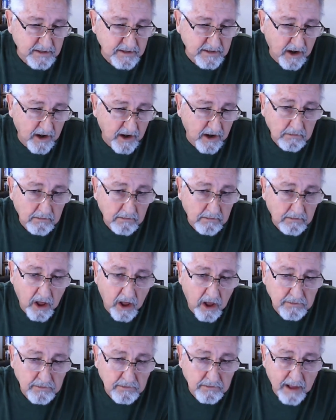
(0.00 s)
and
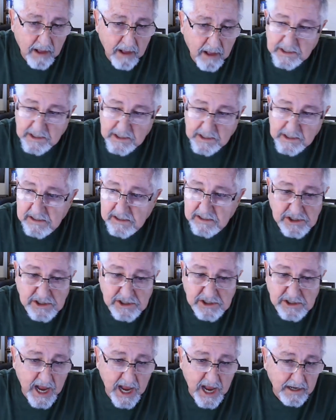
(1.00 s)
I'll drop this in the
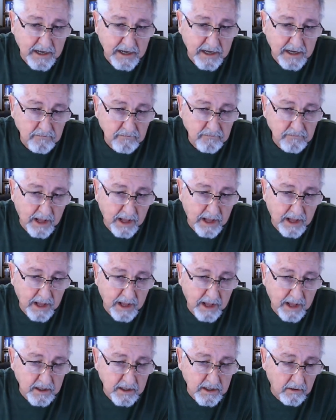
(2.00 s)
chat when I'm
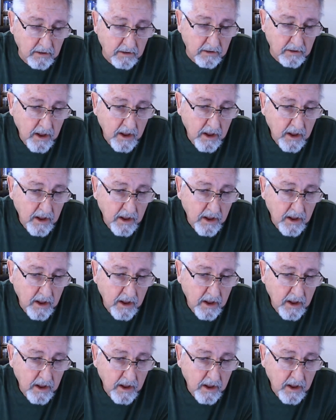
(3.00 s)
done here.